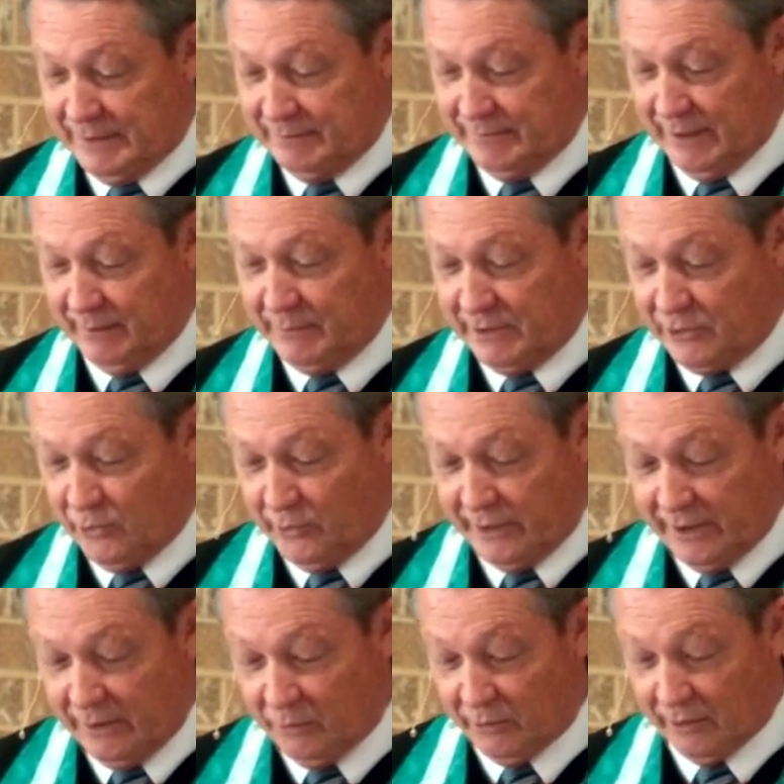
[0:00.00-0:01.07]
I'm not going
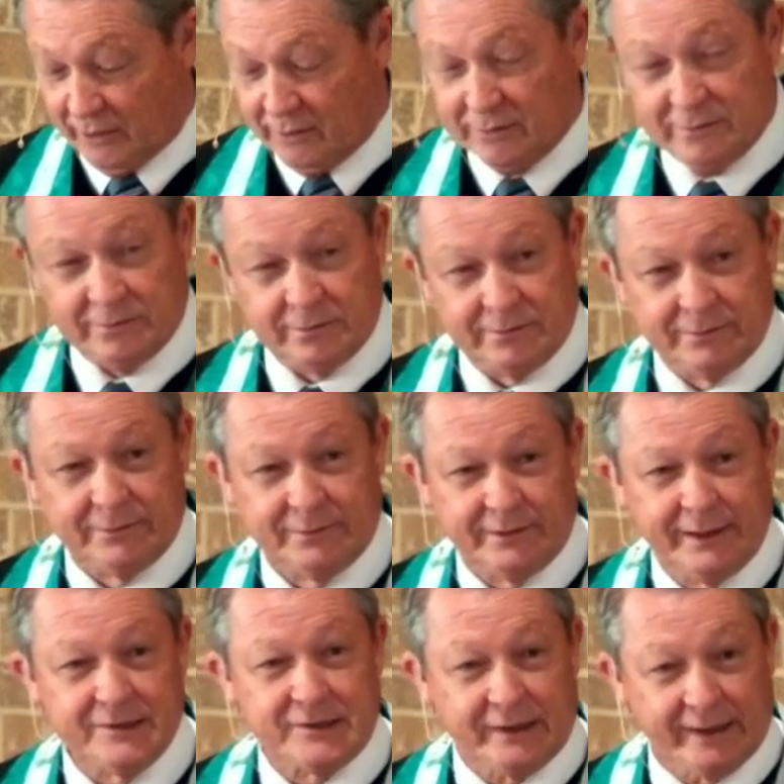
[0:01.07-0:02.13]
anywhere
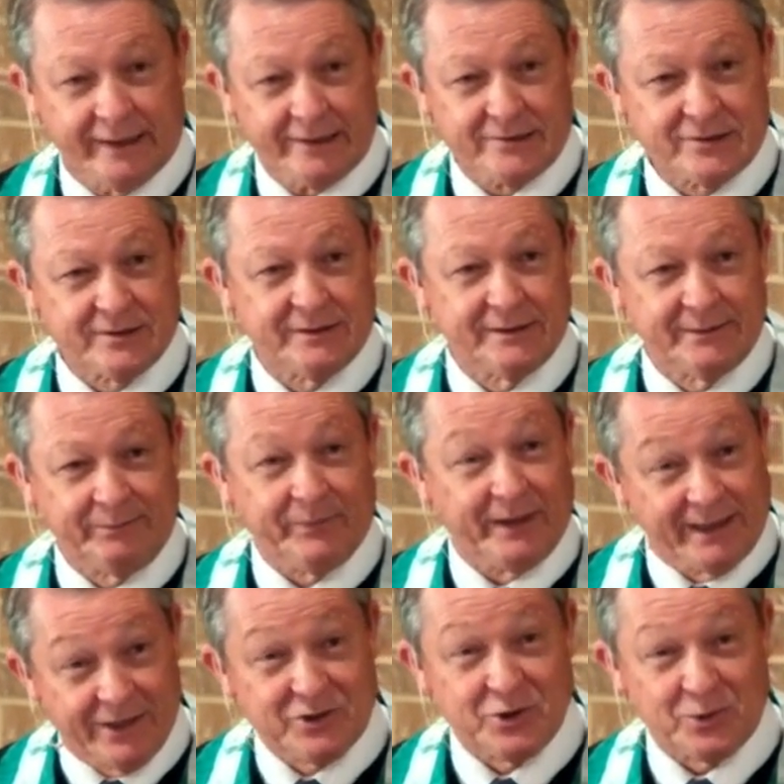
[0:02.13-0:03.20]
these days.
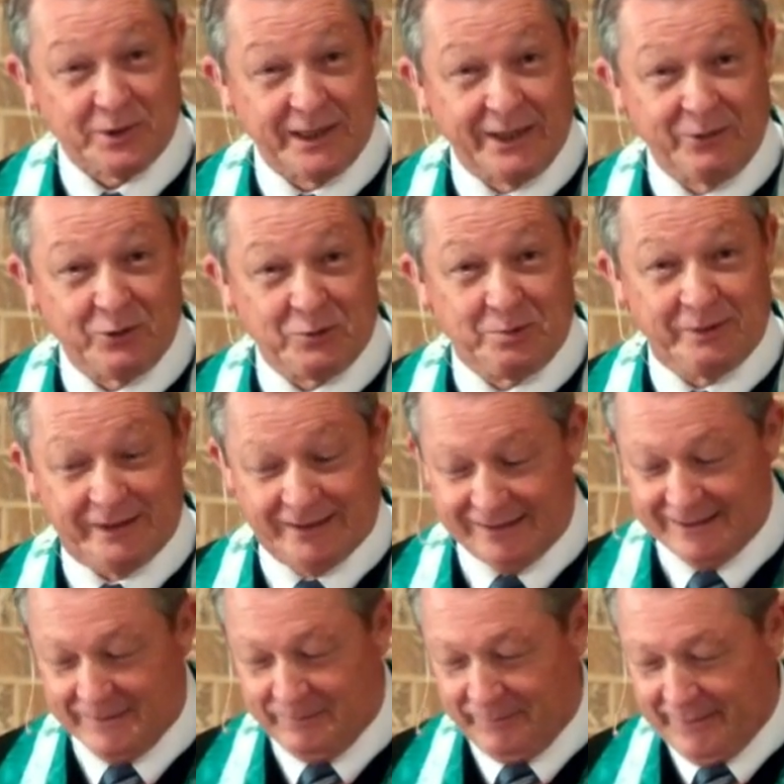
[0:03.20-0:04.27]
And that's okay with me.
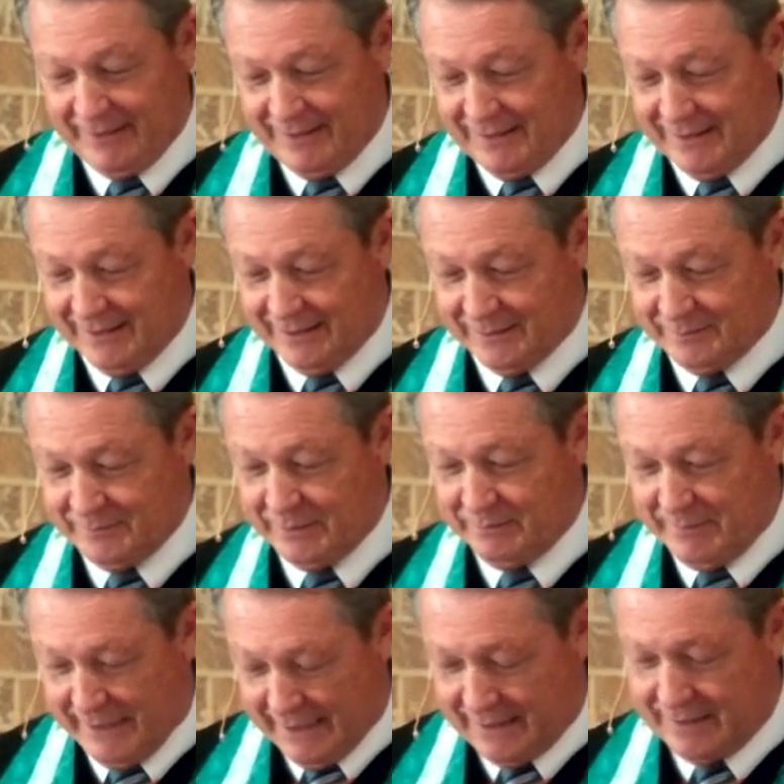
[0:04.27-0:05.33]

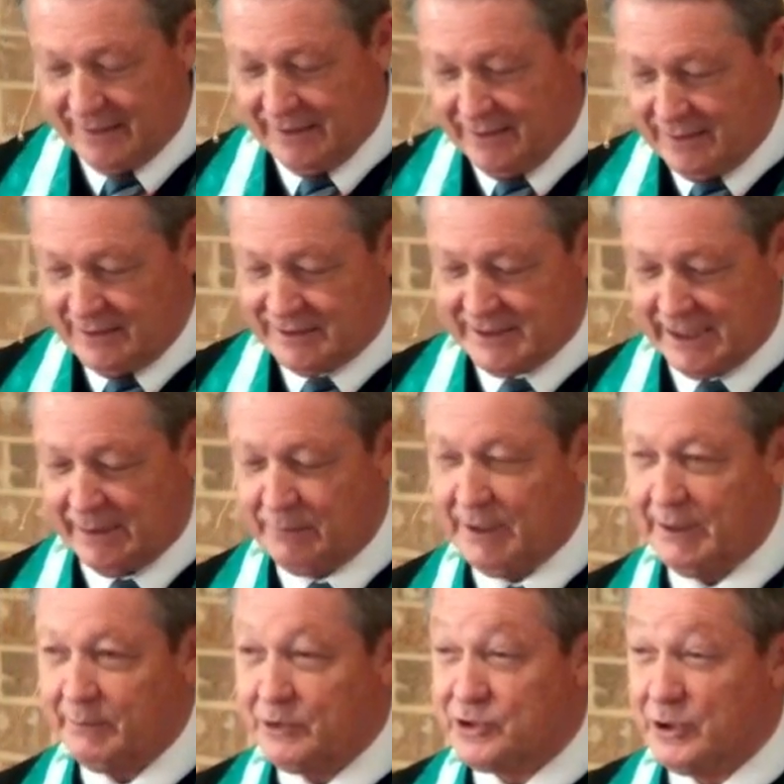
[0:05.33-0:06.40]
But back then, the
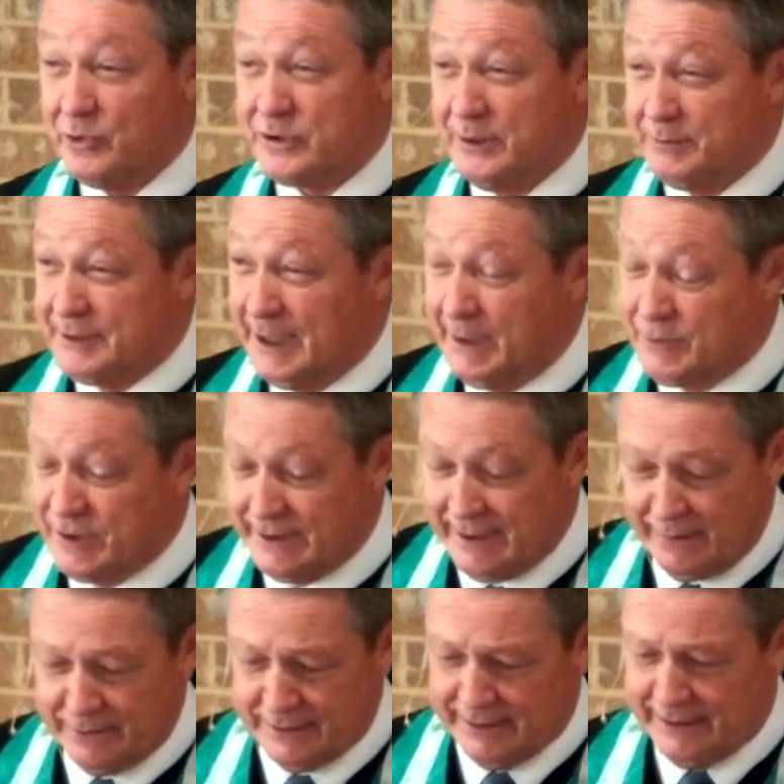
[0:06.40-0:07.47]
timeline would show sometimes that
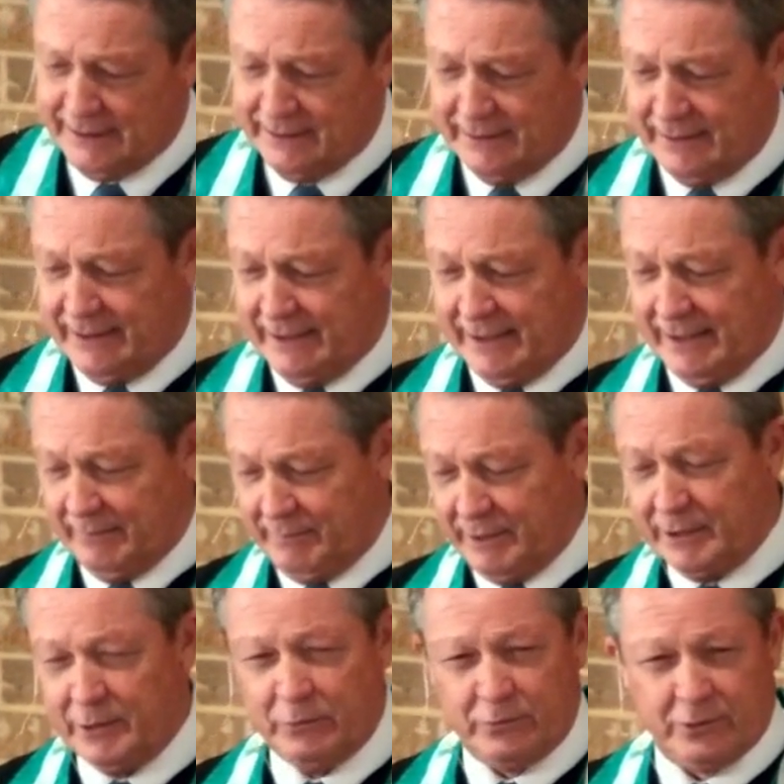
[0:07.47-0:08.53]
I would have
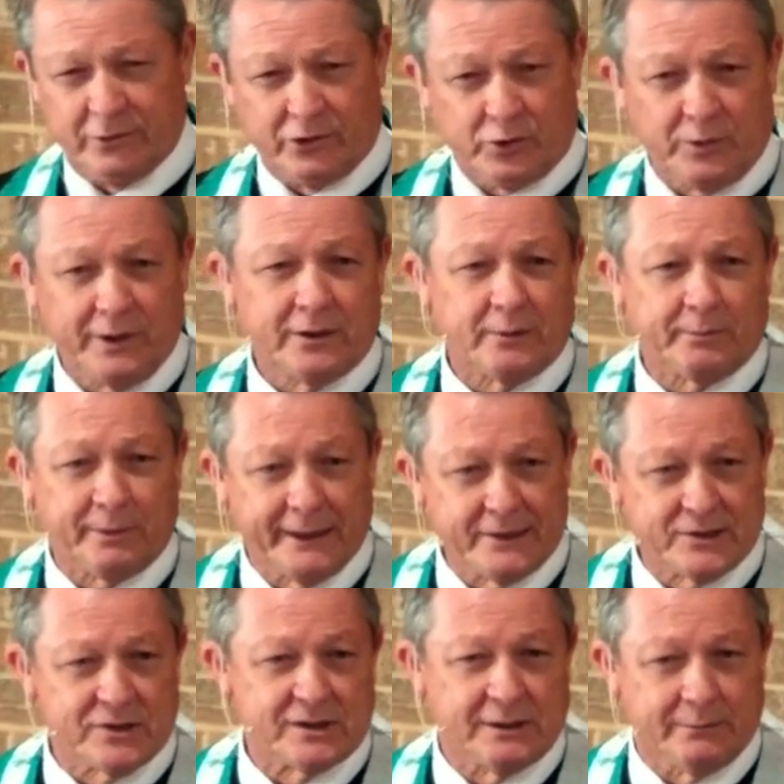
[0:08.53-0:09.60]
been over 300
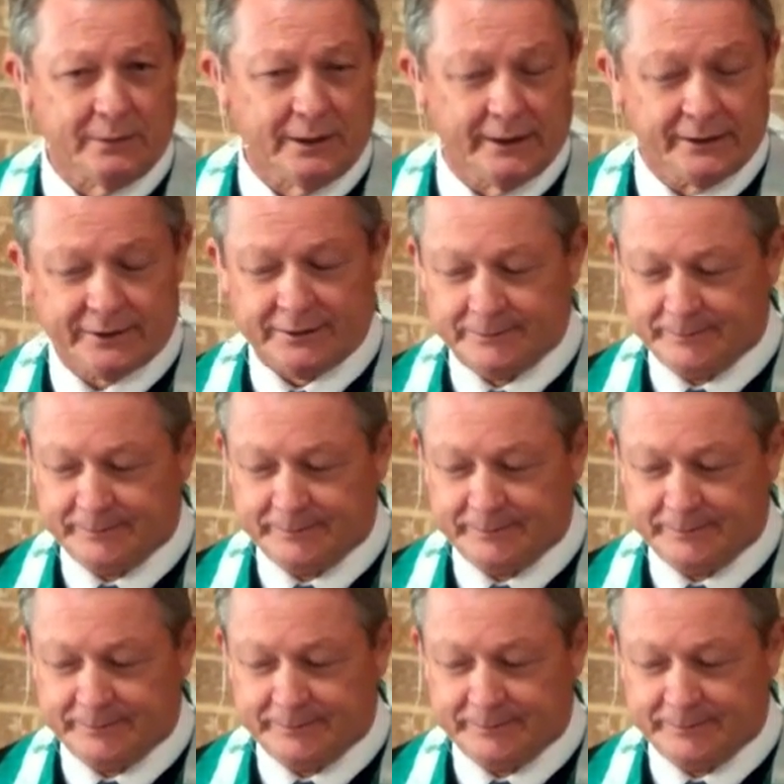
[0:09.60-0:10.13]
places in a month